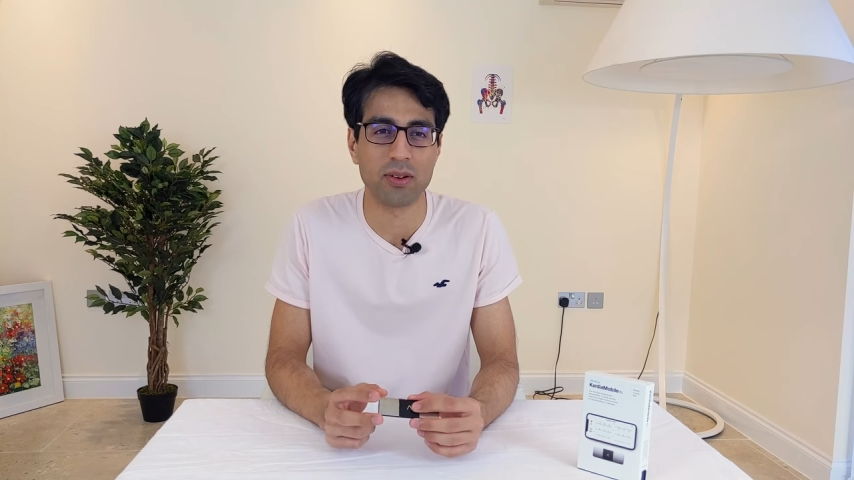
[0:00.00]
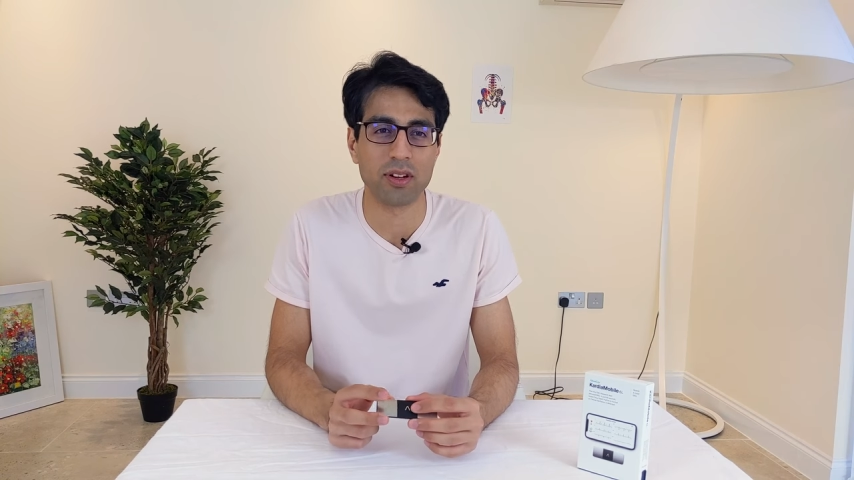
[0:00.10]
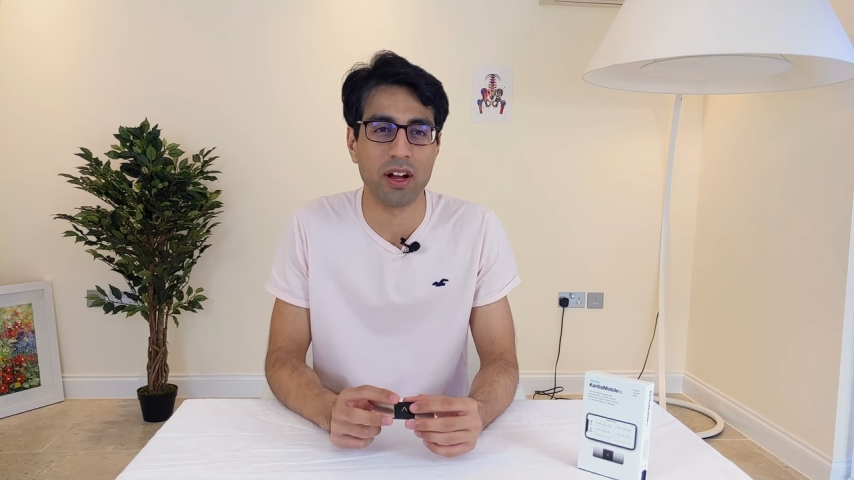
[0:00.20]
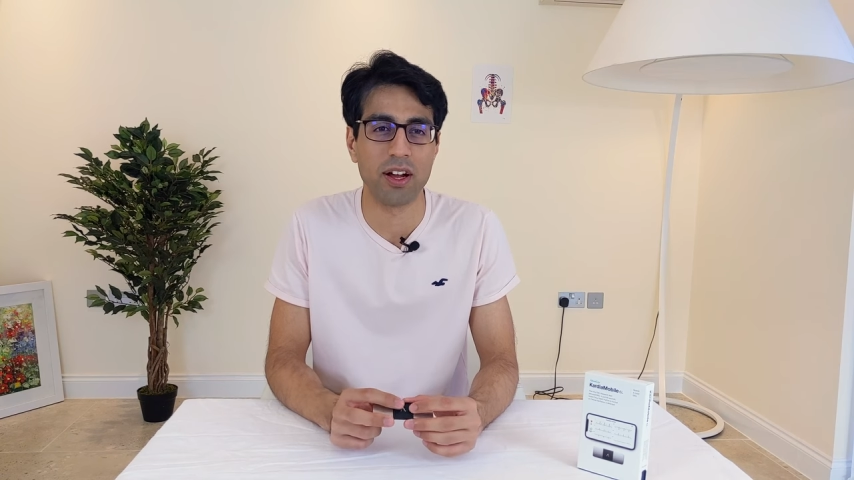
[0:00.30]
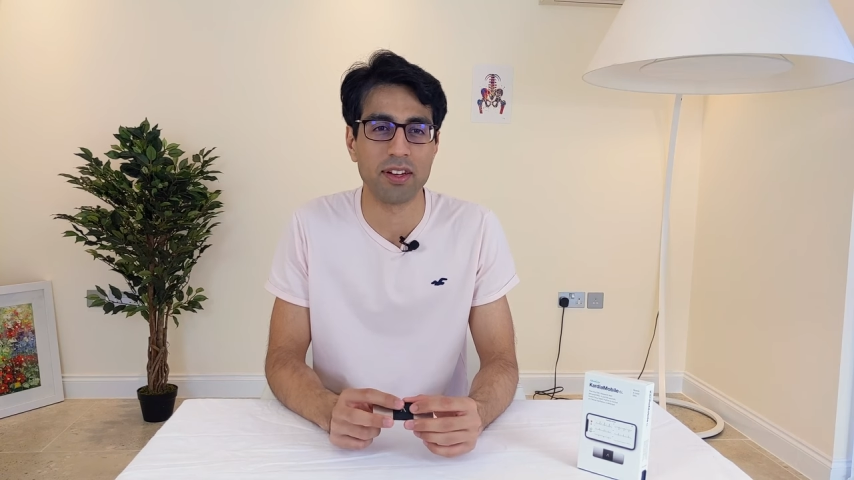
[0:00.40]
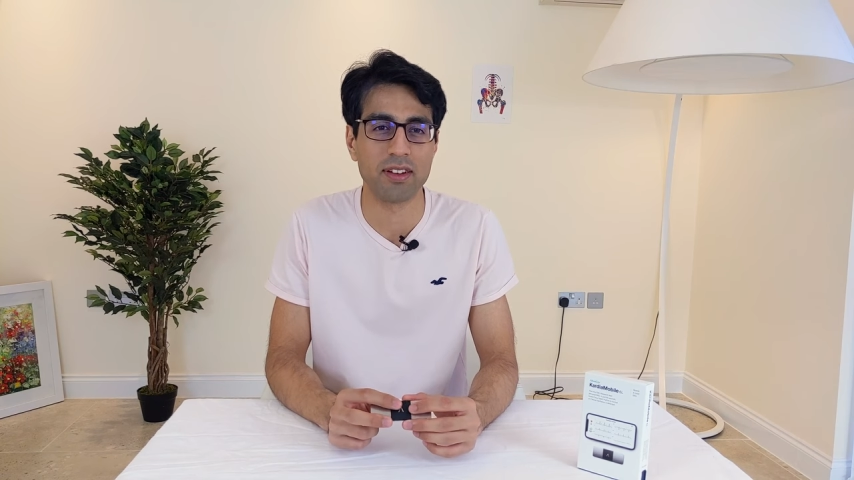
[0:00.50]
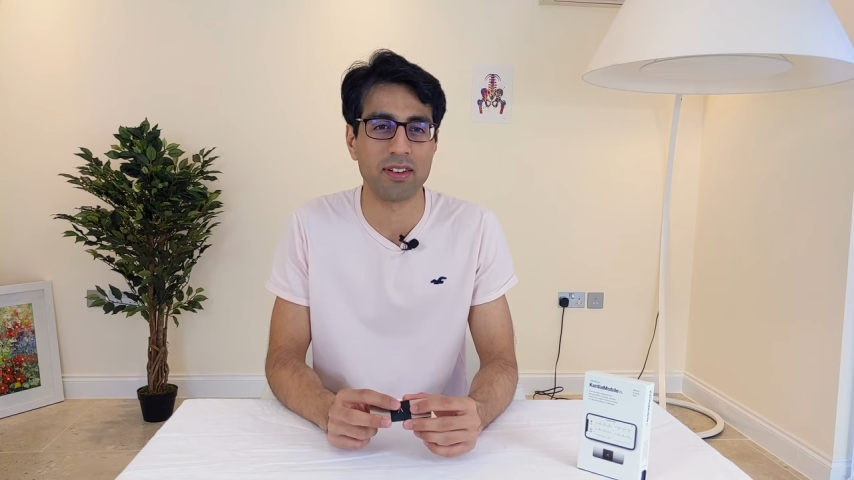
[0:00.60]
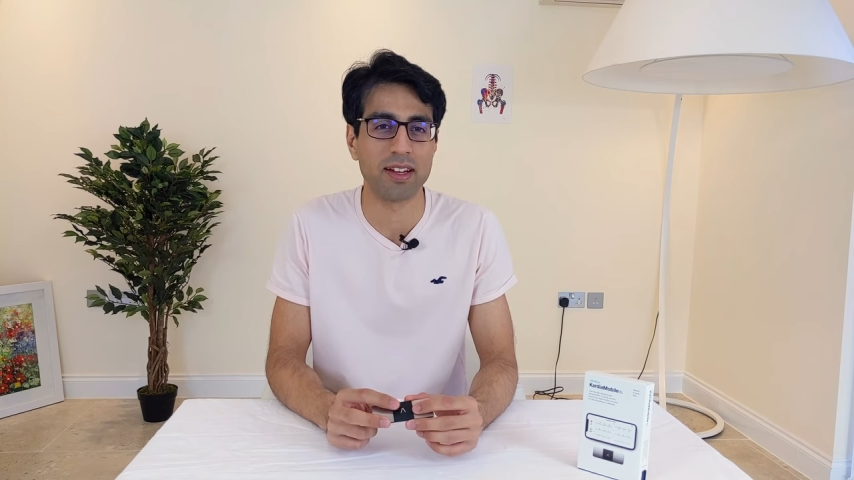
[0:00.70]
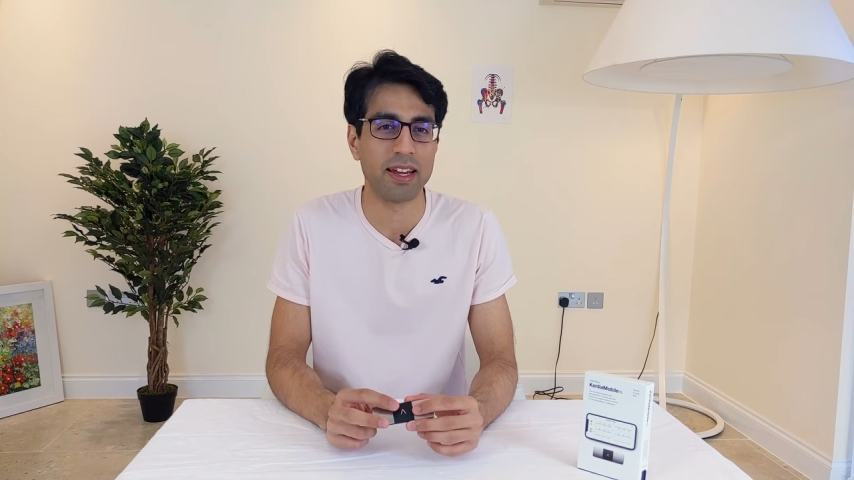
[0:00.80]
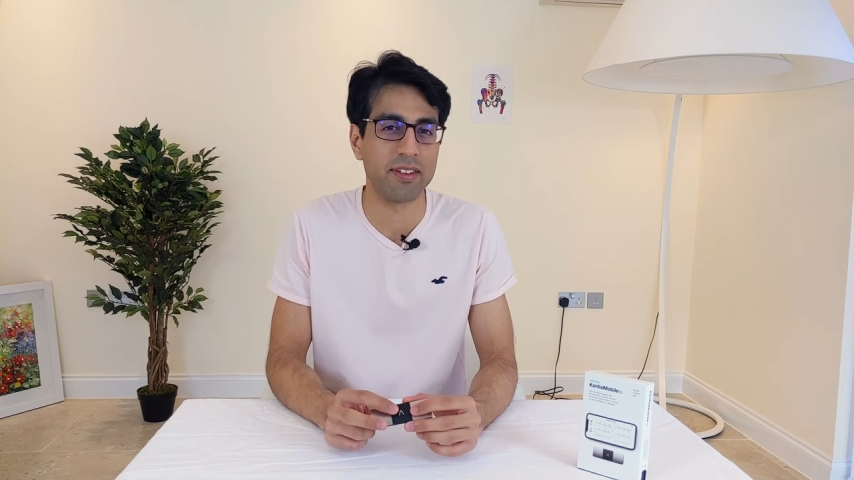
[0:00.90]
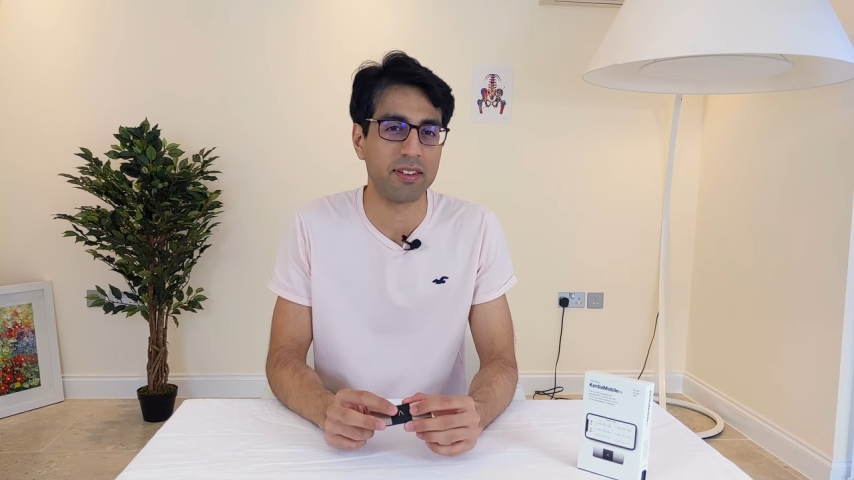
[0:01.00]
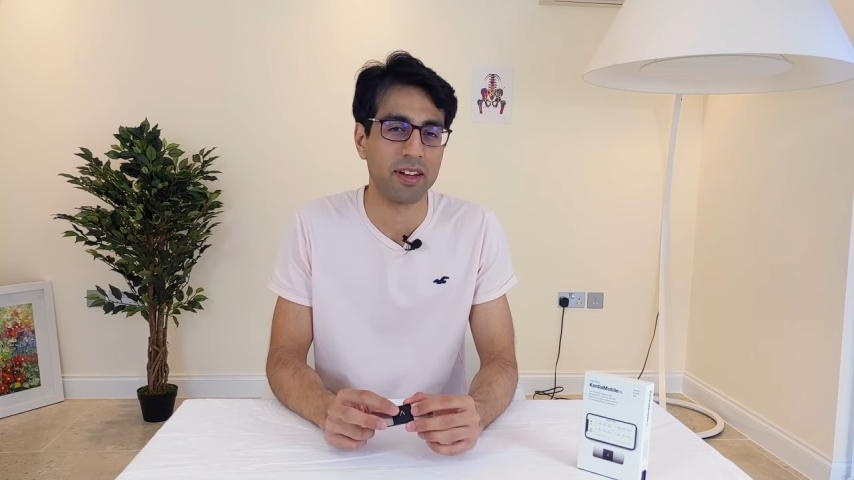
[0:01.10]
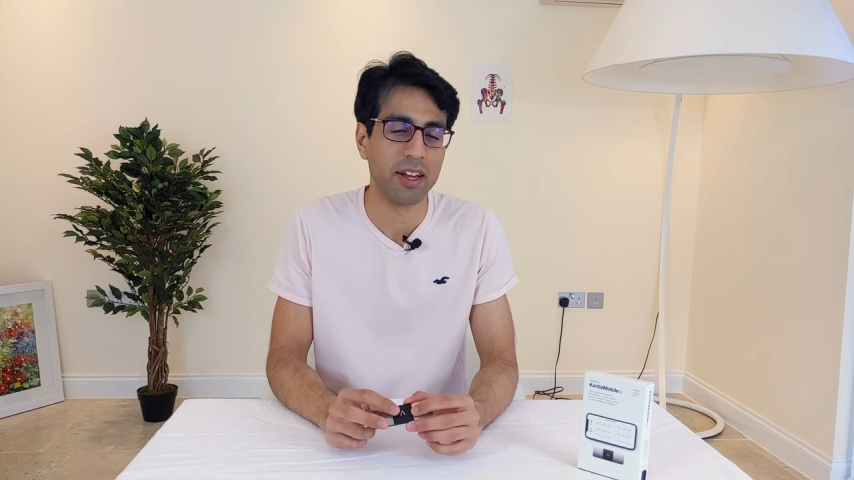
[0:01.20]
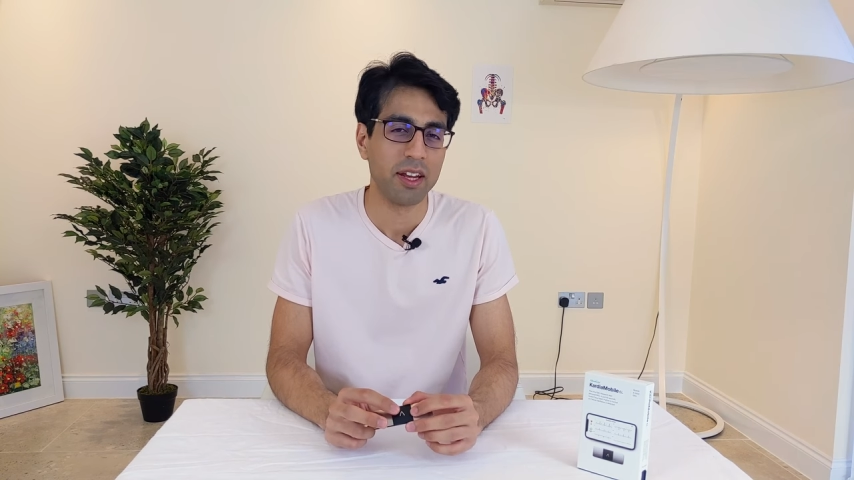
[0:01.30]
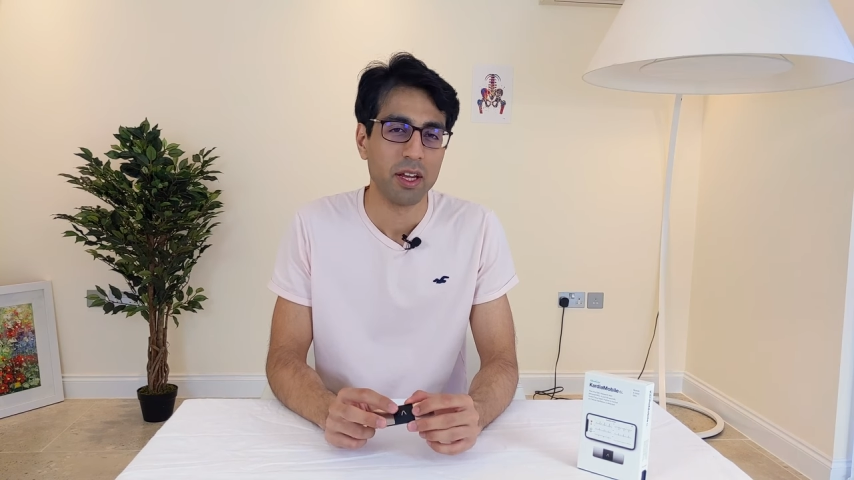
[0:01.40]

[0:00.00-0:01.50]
on Kardia's list